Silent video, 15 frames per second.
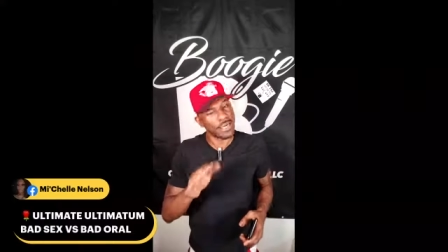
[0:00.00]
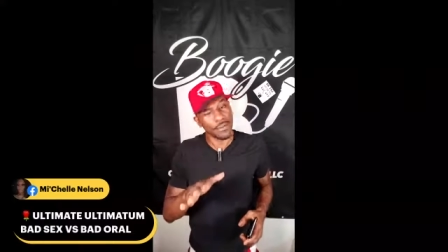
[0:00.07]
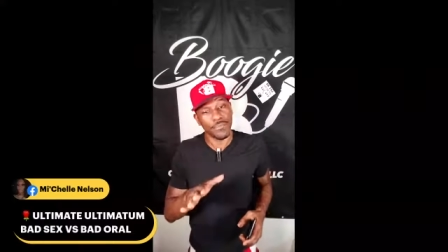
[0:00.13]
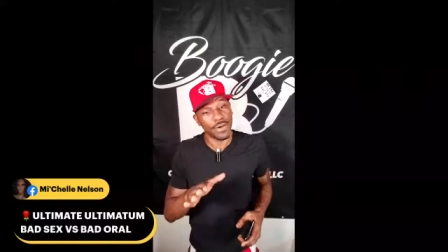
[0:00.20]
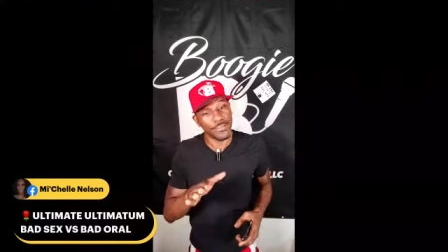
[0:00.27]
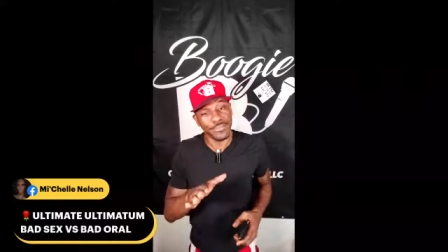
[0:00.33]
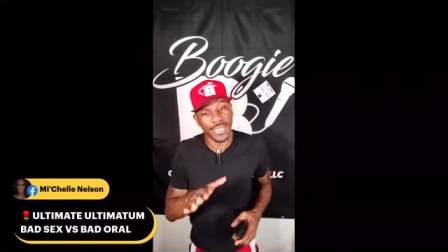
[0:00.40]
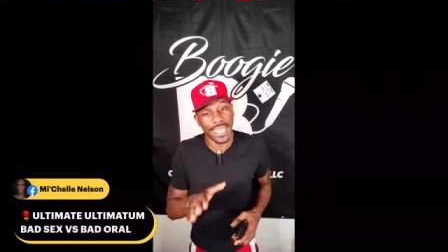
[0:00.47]
Some
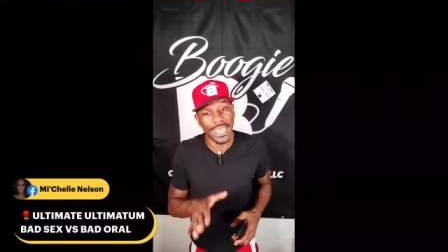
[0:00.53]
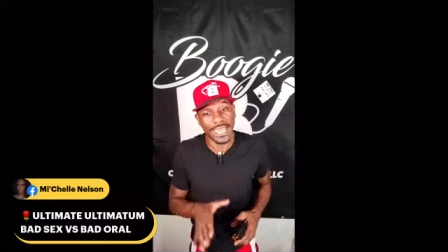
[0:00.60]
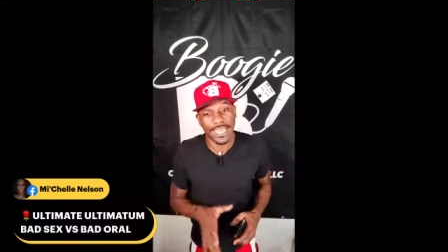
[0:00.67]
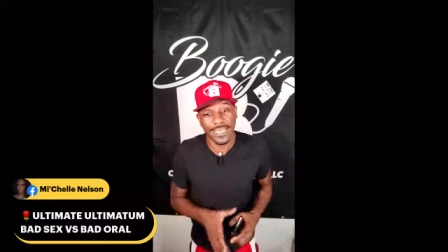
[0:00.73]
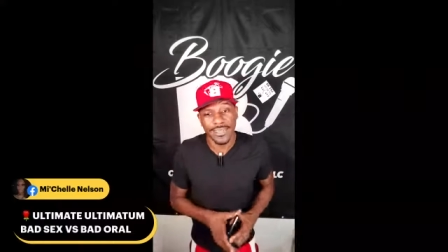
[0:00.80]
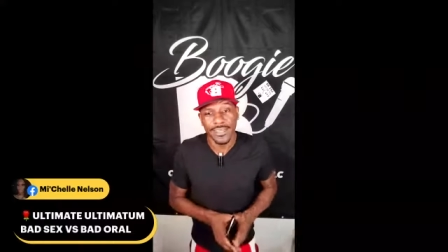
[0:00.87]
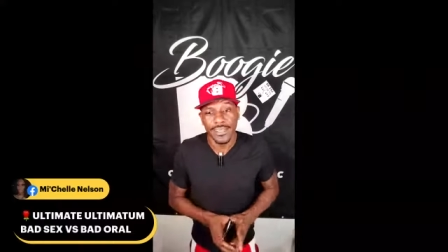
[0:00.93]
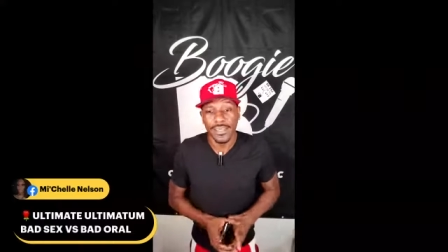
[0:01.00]
of them
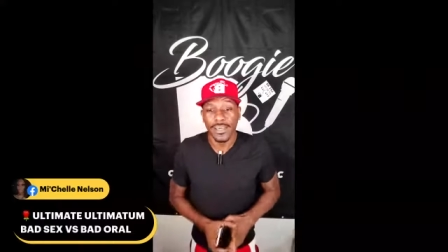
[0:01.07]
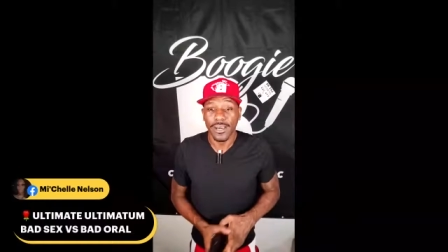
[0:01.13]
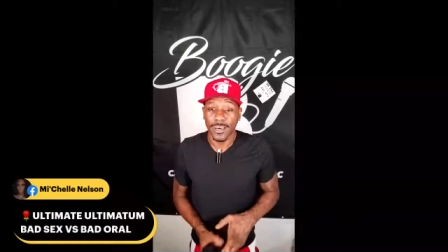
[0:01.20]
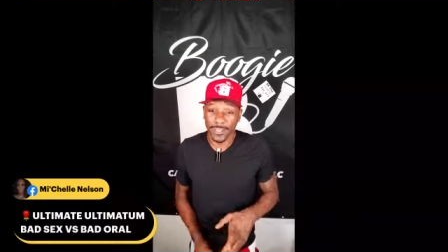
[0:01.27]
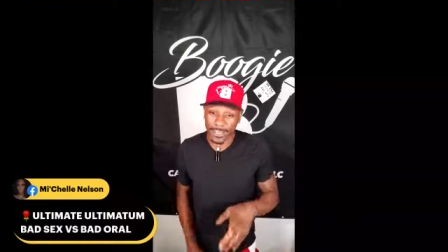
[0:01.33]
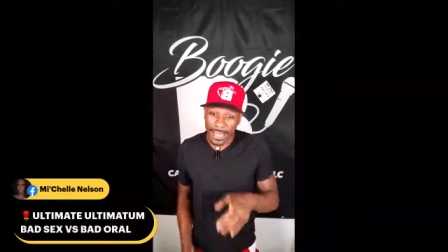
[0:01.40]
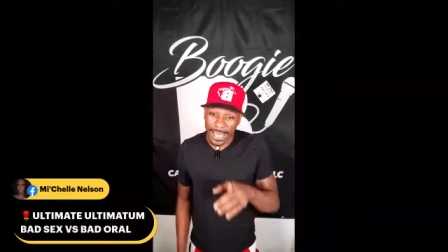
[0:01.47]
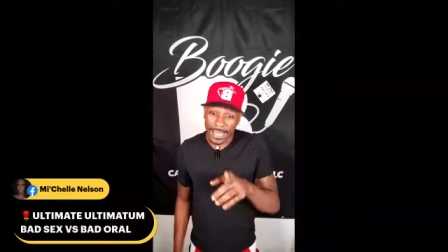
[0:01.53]
can.
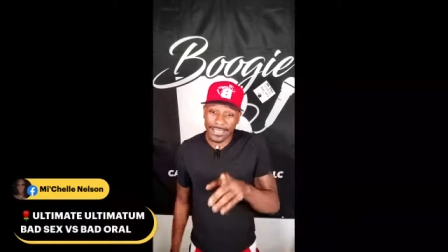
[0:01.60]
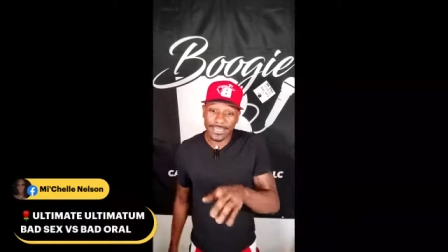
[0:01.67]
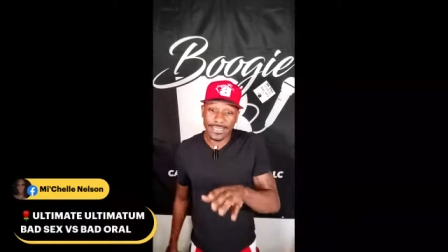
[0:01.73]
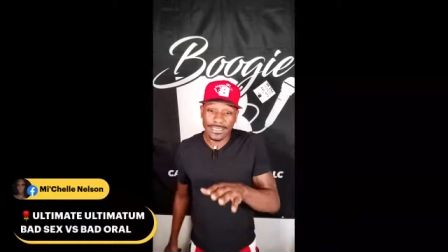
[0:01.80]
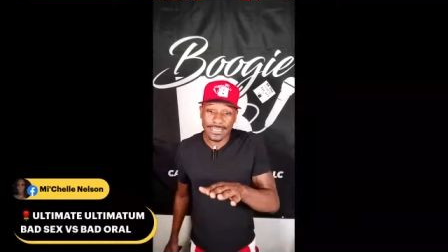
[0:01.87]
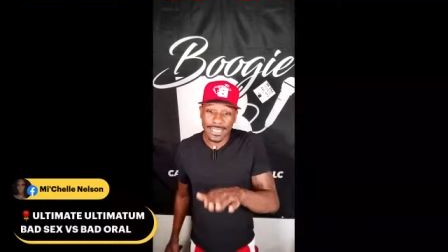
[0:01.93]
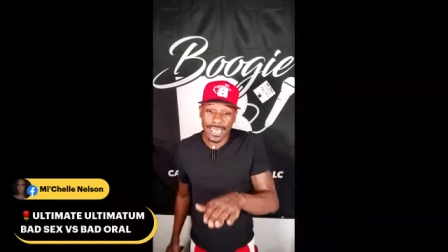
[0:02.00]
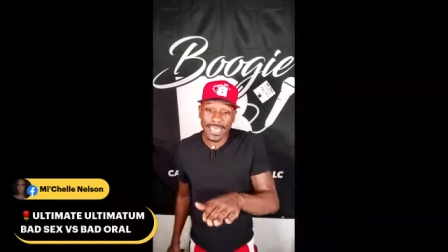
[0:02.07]
A lot of
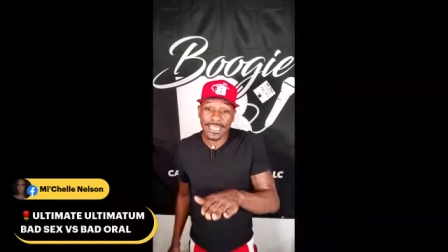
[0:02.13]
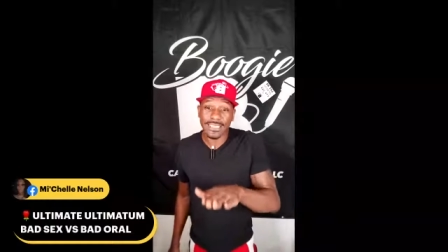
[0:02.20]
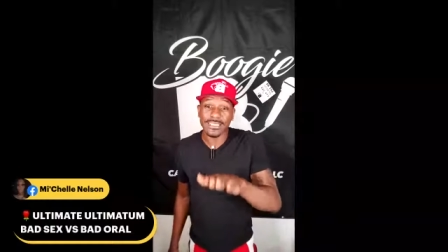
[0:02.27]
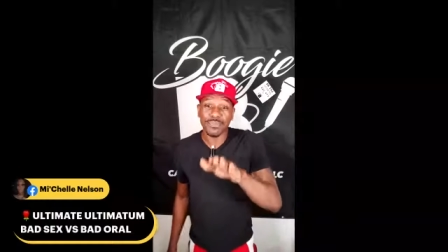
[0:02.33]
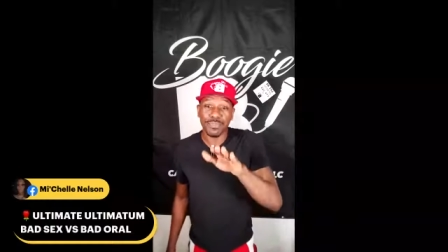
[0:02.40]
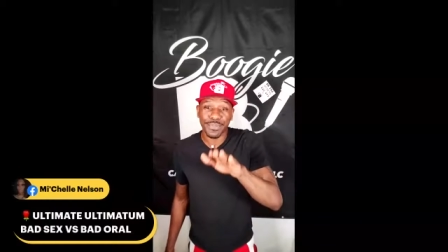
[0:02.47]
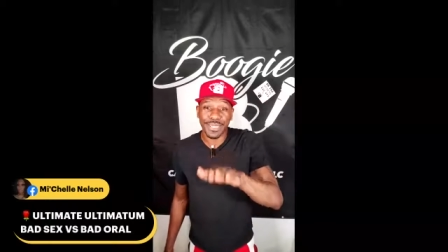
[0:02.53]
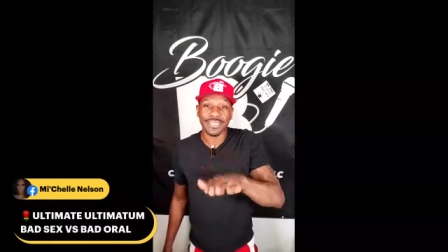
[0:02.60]
these
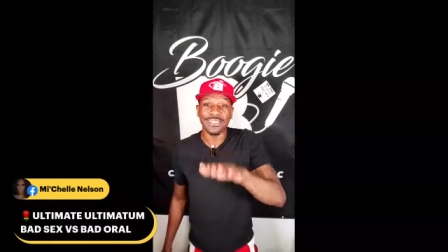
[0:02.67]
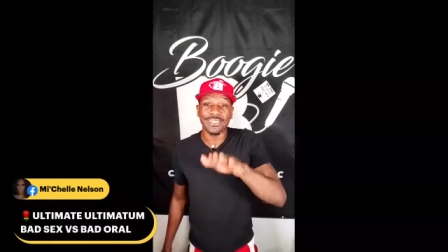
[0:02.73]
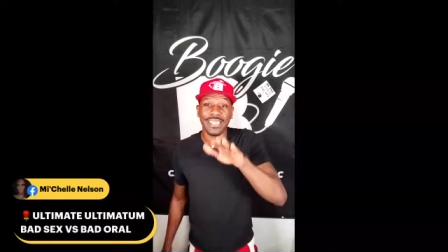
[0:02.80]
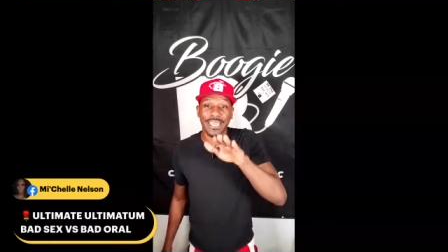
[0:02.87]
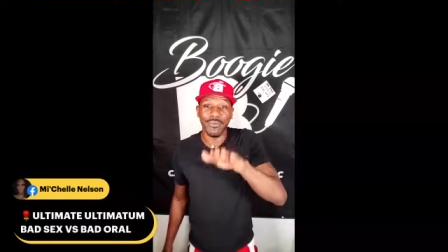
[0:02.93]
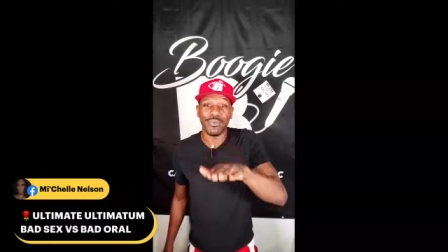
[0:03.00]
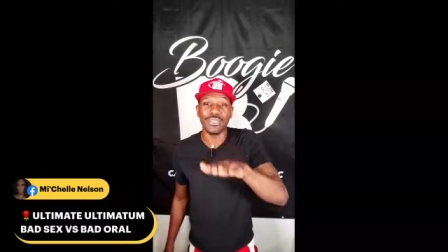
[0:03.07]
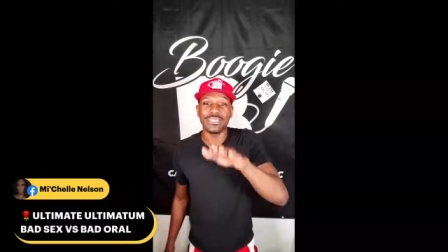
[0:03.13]
ladies pick,
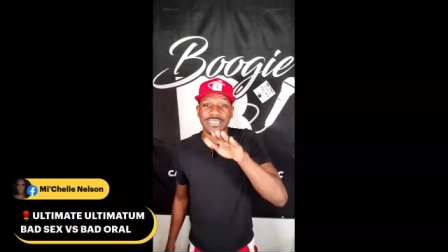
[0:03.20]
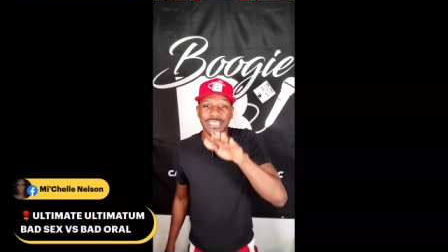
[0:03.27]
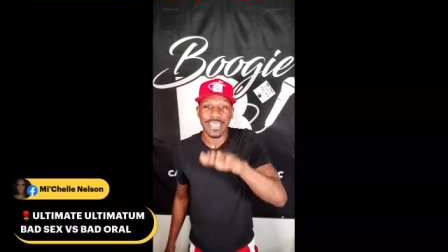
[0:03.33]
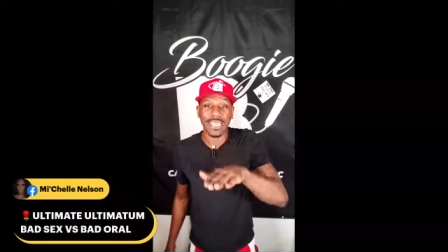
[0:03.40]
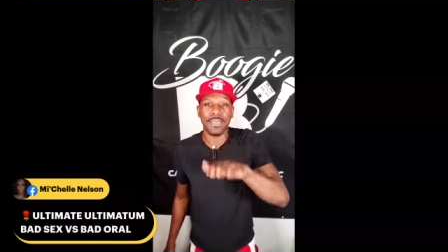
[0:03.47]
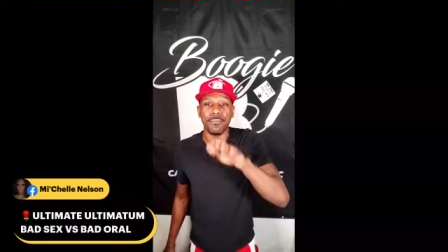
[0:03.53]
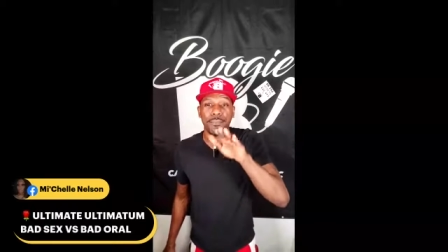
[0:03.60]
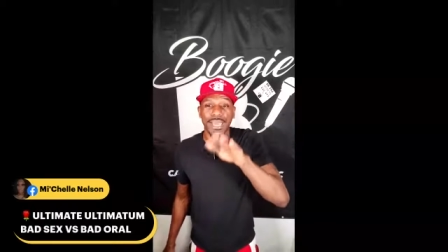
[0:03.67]
they would
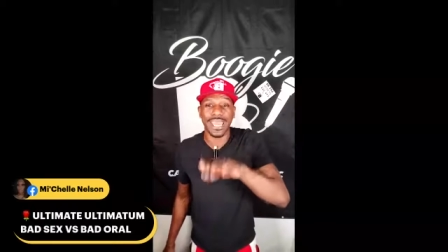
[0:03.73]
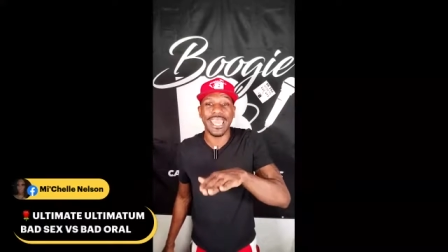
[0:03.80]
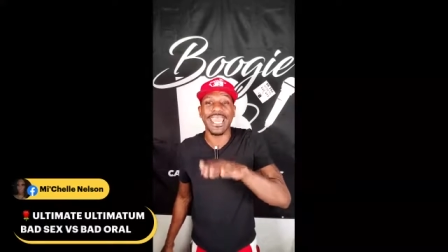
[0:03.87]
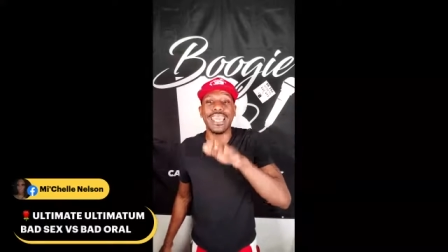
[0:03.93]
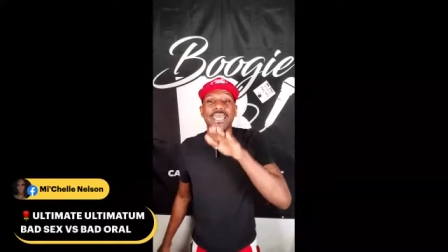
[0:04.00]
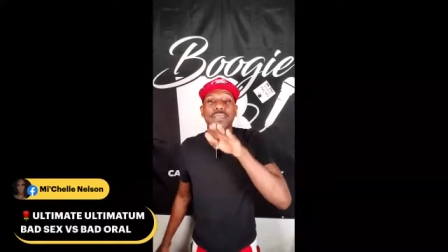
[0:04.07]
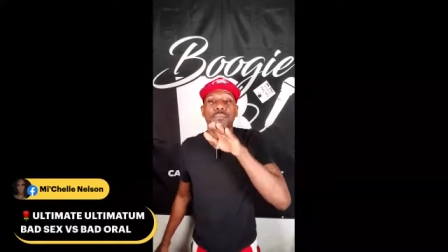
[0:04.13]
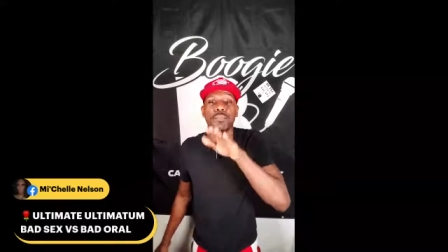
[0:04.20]
take
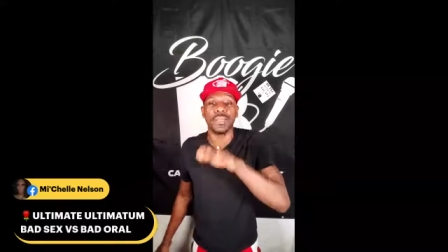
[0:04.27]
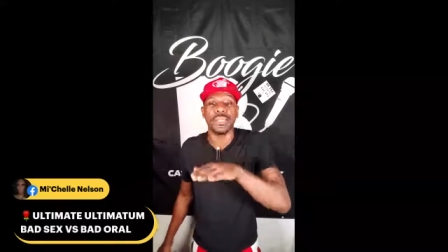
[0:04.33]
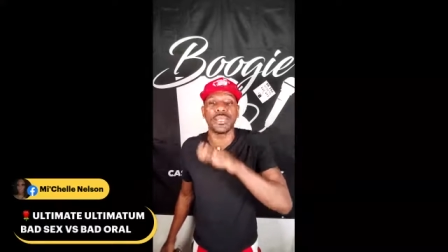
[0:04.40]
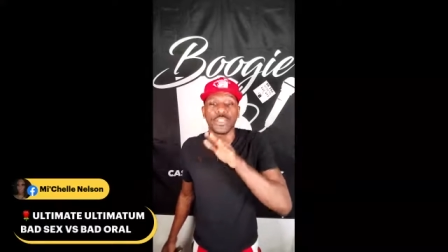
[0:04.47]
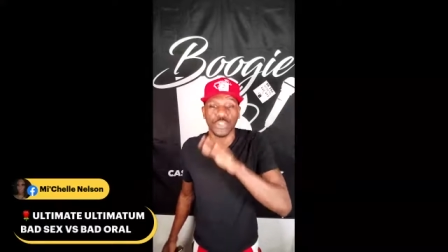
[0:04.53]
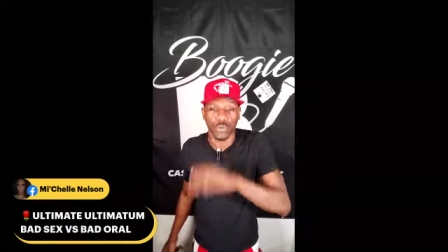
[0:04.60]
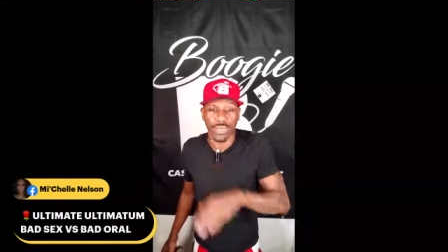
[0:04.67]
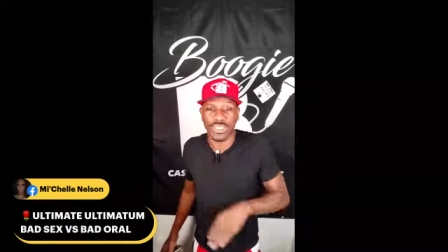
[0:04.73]
bad
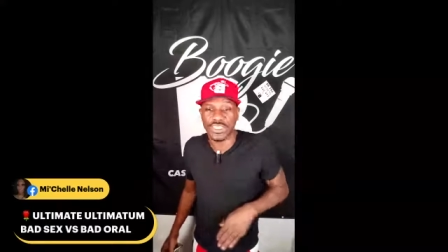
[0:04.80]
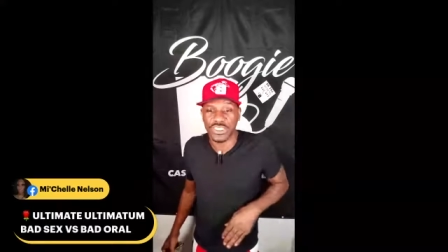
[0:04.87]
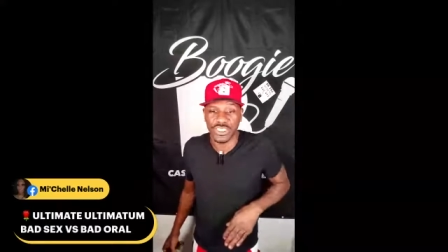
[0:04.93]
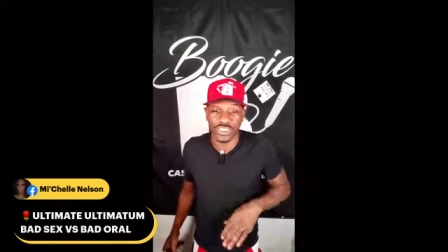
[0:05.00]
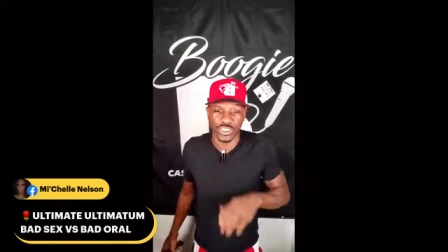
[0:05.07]
penetration.